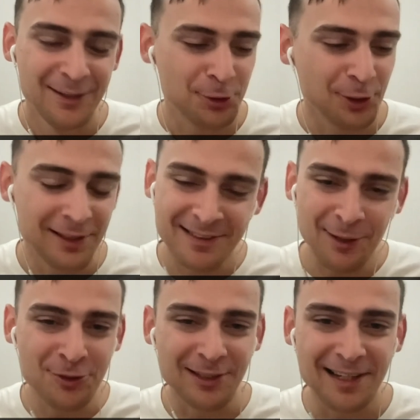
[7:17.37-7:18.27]
So it
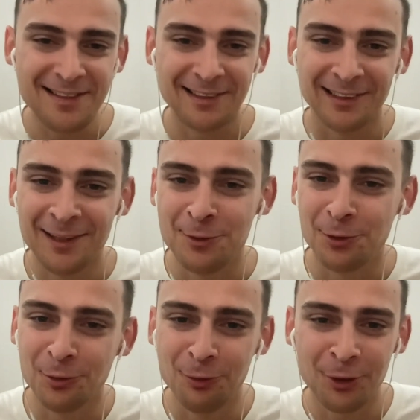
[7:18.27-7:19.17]
sounds crazy, right? So
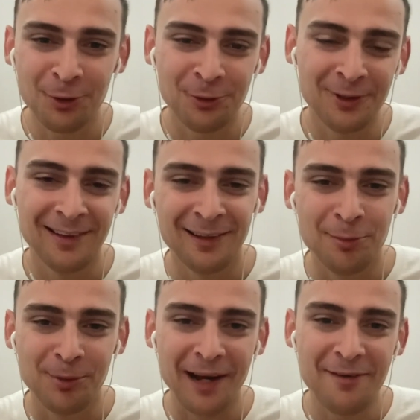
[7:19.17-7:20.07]
you work on
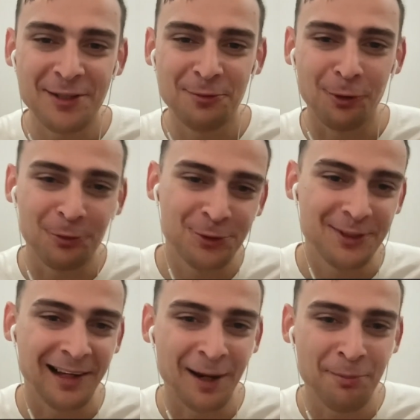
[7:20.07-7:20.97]
a
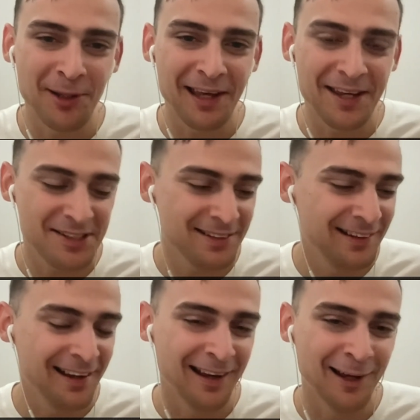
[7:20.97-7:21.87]
privacy-focused application,
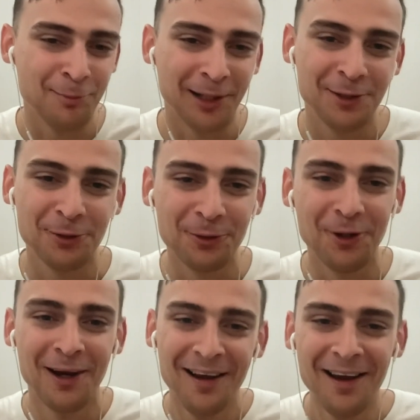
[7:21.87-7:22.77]
but
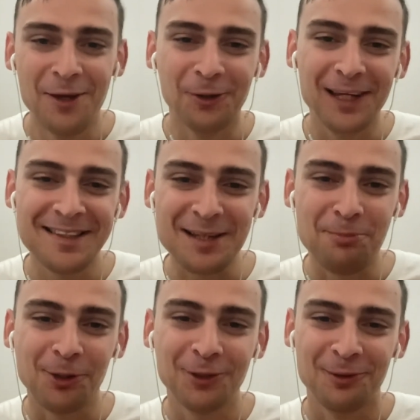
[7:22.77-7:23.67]
you get
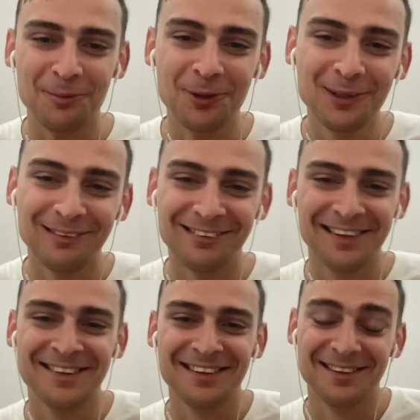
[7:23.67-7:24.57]
support from Google,
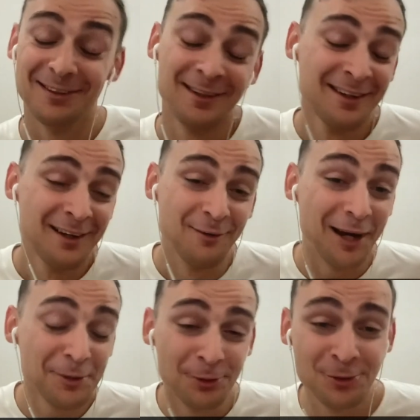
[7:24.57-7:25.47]
actually.
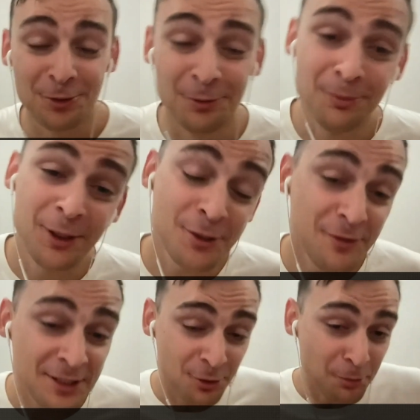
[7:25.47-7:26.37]
Why not? So because
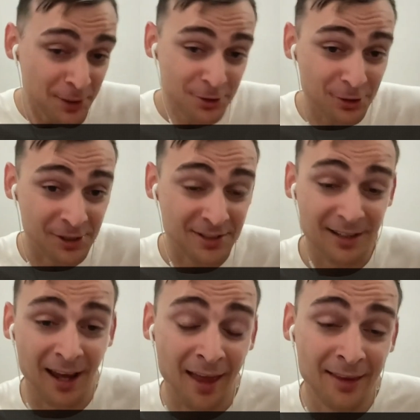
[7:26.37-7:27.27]
this is open source,
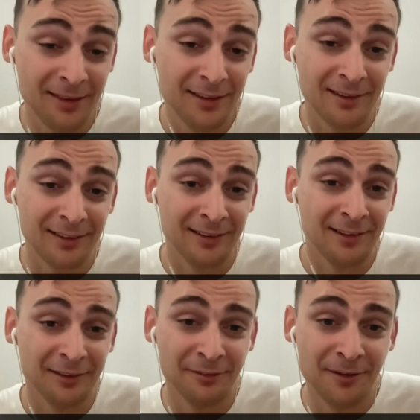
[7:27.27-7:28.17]
and
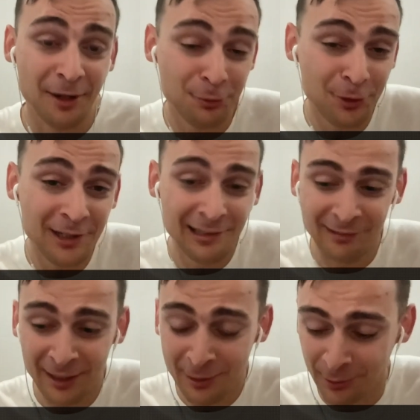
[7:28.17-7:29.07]
we are fully
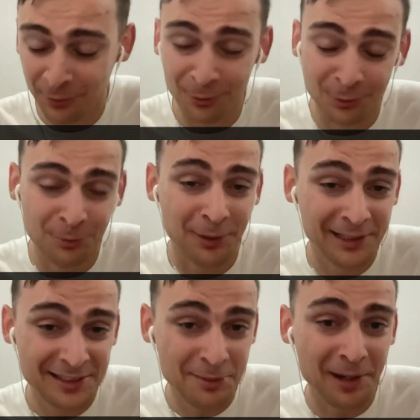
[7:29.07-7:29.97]
eligible to
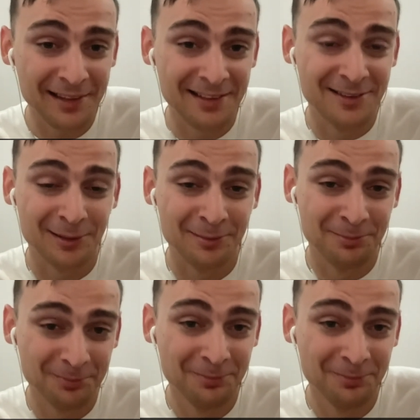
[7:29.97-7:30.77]
participate in the